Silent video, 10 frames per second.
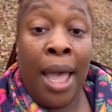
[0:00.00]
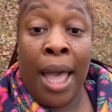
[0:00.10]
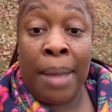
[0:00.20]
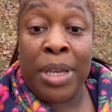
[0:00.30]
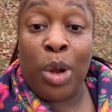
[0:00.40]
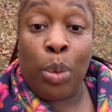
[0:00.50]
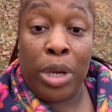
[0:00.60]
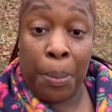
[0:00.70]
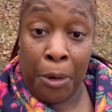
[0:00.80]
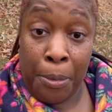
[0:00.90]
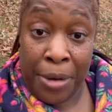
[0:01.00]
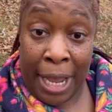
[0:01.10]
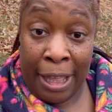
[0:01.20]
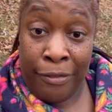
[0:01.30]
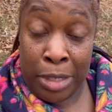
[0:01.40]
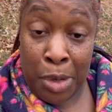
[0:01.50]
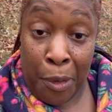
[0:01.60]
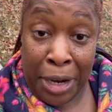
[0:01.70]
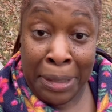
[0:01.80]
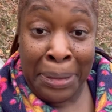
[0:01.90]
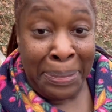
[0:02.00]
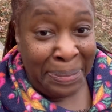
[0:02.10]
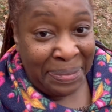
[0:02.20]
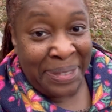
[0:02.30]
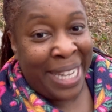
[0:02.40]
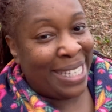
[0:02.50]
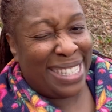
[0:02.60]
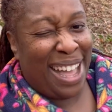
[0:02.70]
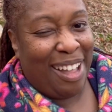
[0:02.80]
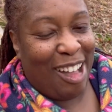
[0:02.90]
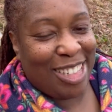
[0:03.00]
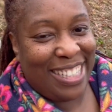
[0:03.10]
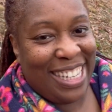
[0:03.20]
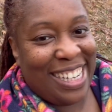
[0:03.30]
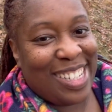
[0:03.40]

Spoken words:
I'm going to reappropriate inventory. It's not called stealing,